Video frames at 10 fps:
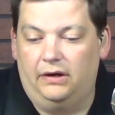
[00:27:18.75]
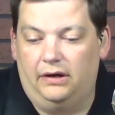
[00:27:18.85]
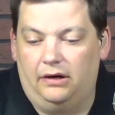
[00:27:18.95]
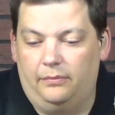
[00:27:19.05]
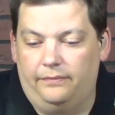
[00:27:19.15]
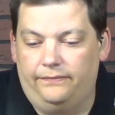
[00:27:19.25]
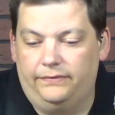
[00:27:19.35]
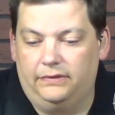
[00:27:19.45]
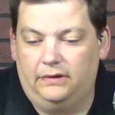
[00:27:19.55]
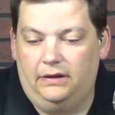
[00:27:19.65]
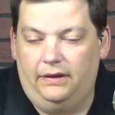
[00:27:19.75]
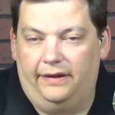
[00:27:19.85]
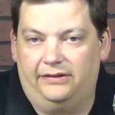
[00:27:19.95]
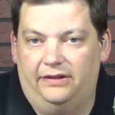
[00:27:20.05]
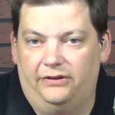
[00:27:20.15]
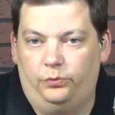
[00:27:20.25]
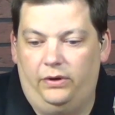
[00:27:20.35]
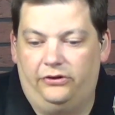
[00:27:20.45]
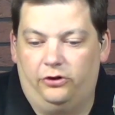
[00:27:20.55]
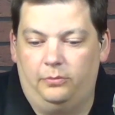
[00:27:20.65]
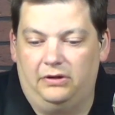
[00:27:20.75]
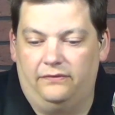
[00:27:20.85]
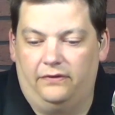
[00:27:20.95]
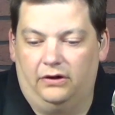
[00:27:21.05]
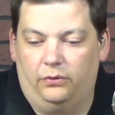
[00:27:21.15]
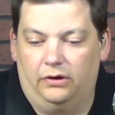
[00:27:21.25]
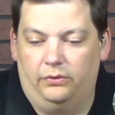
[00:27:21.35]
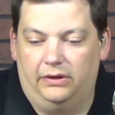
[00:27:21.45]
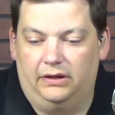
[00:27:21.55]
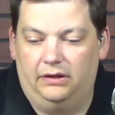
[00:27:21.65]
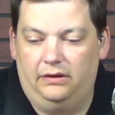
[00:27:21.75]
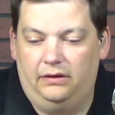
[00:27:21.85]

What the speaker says: Like I said, this week's going to be a very quick week,